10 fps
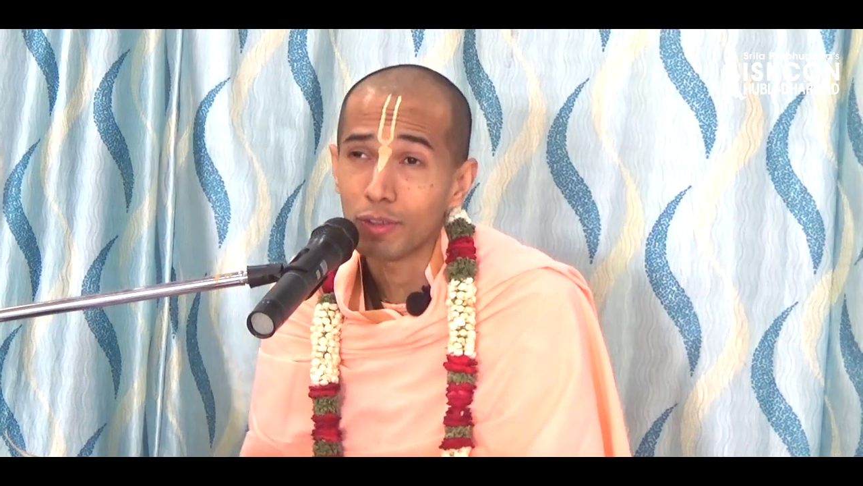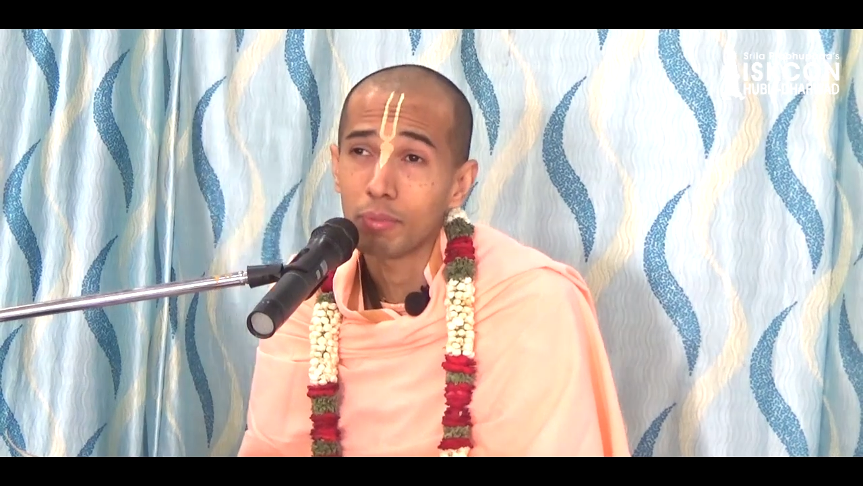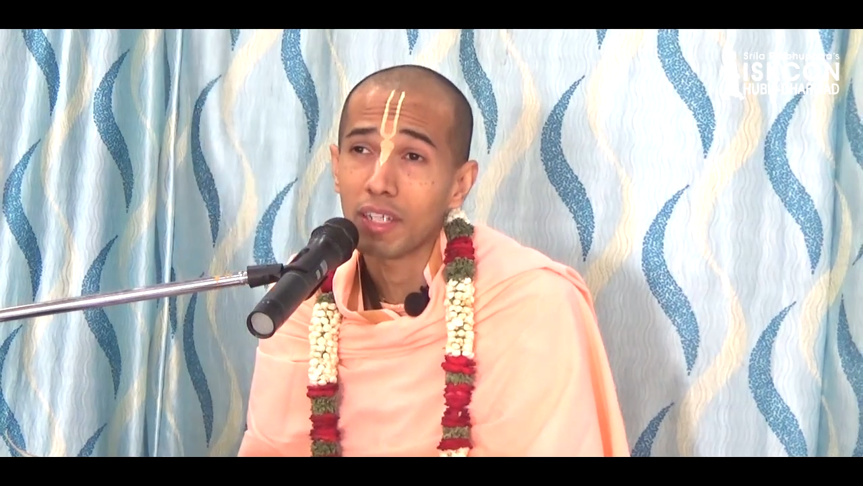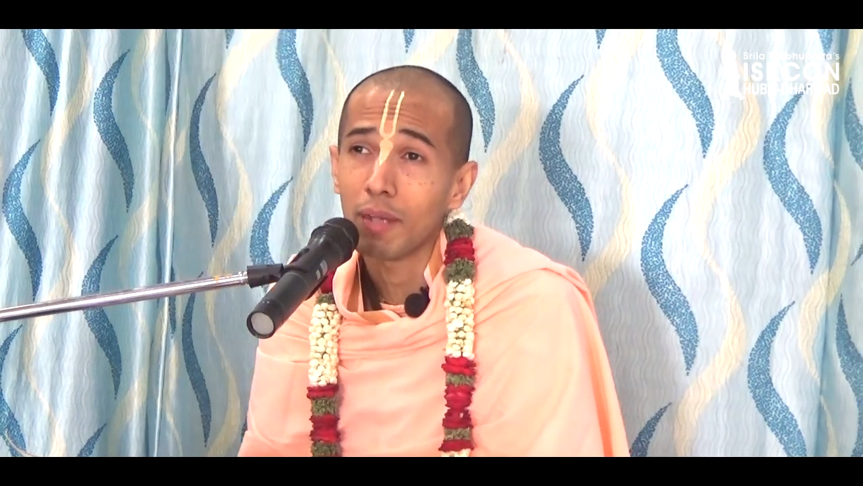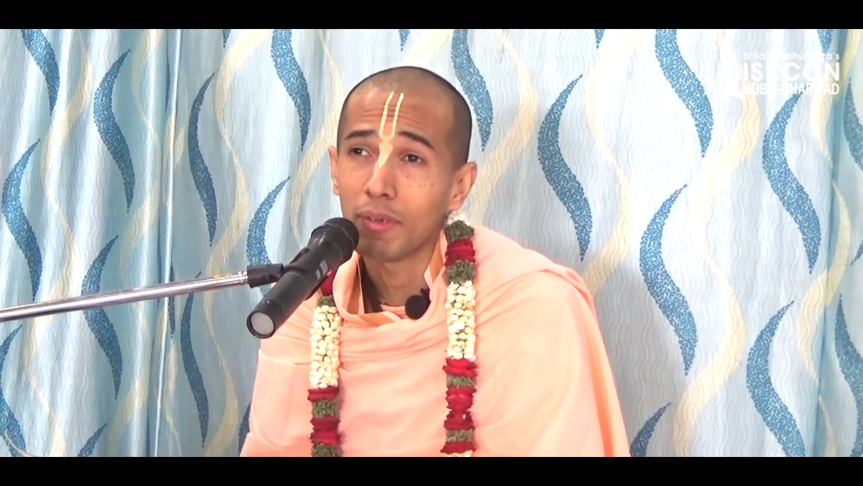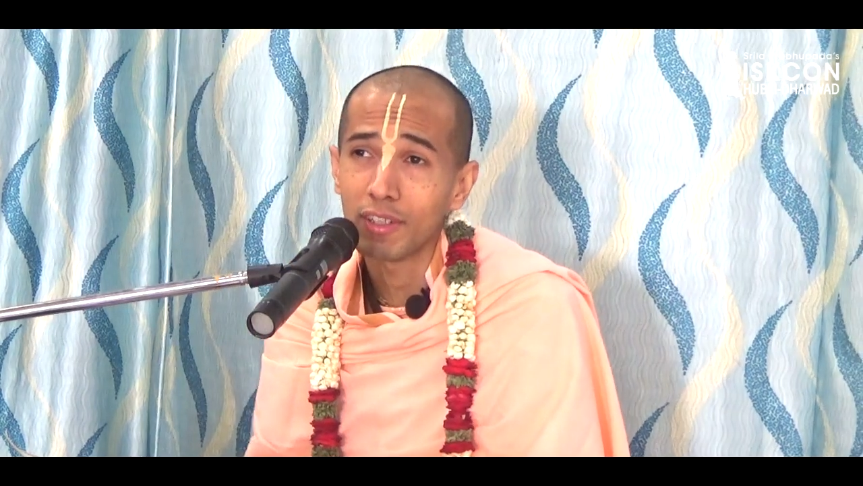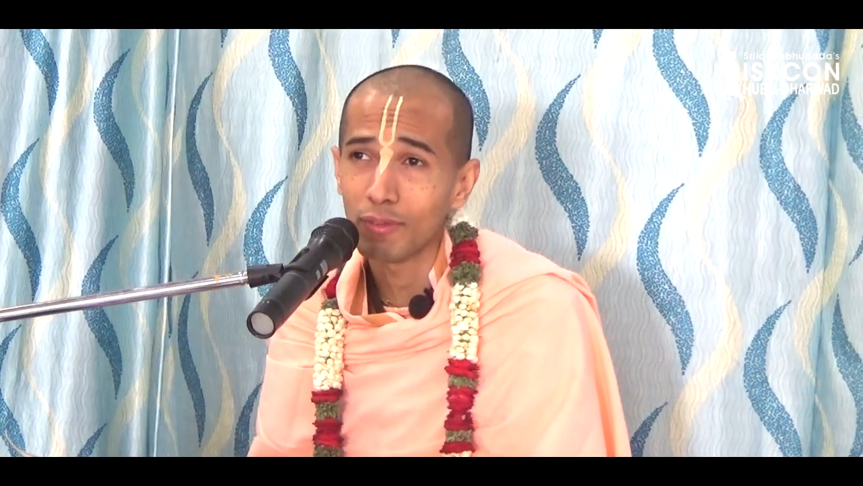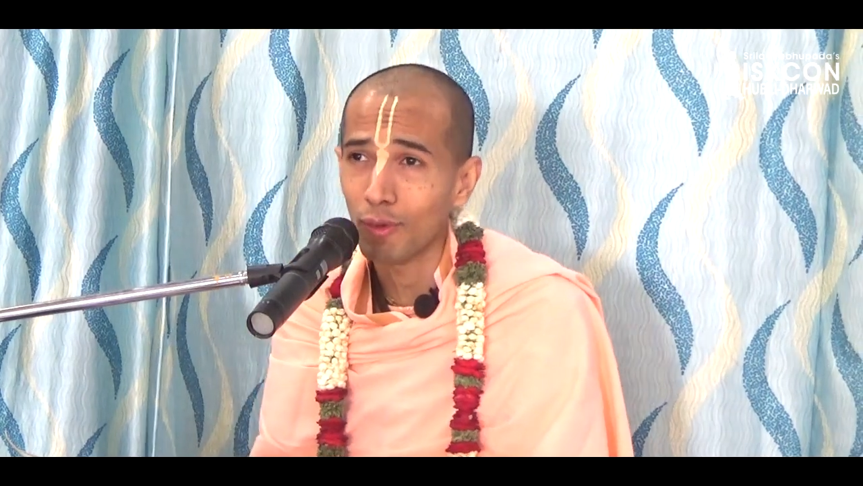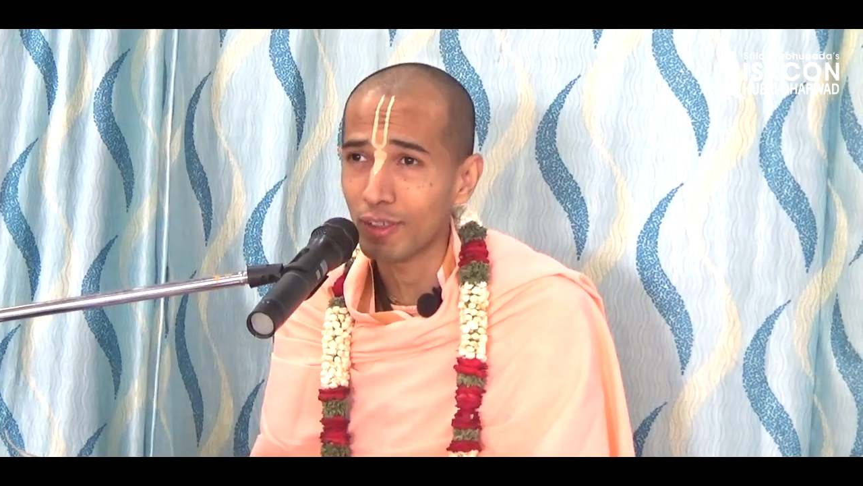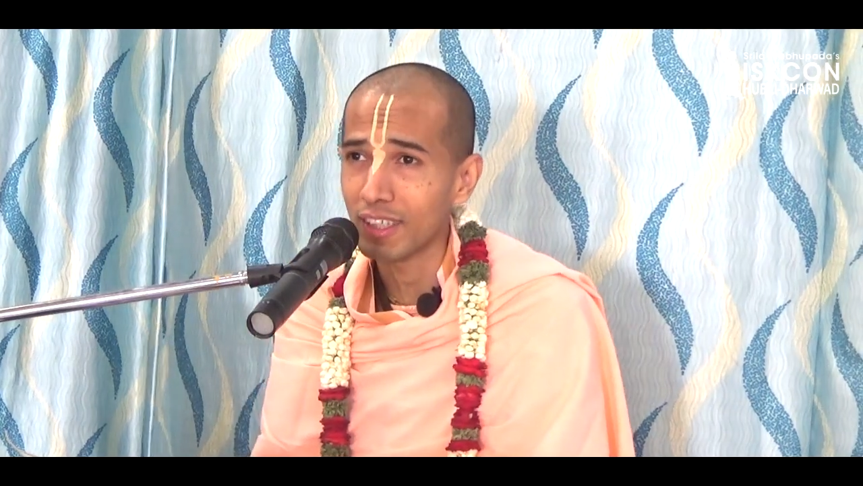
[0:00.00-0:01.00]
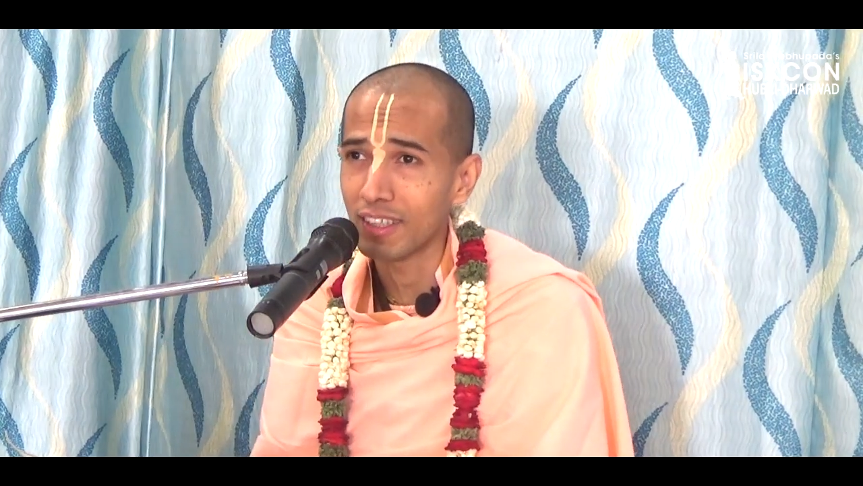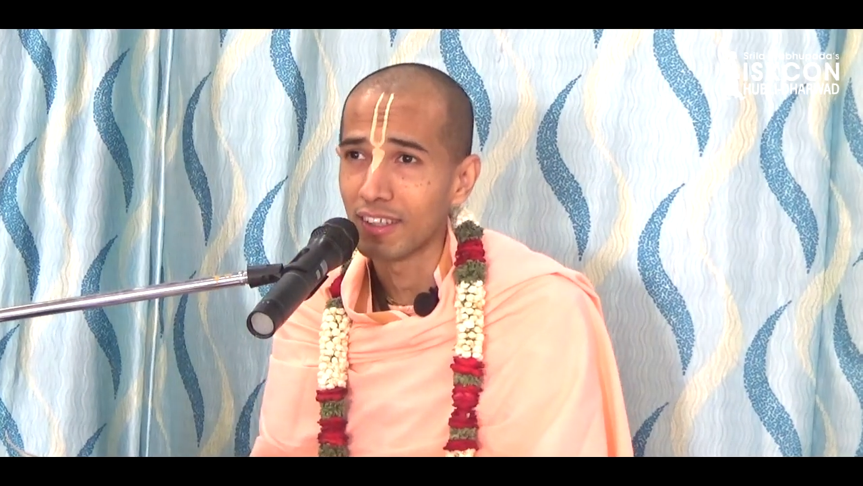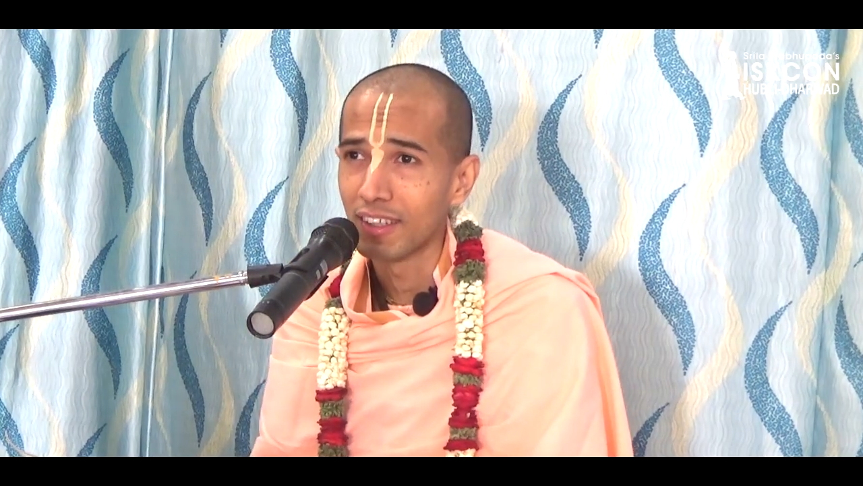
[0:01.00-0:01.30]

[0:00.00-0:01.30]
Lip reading: to become a devotee,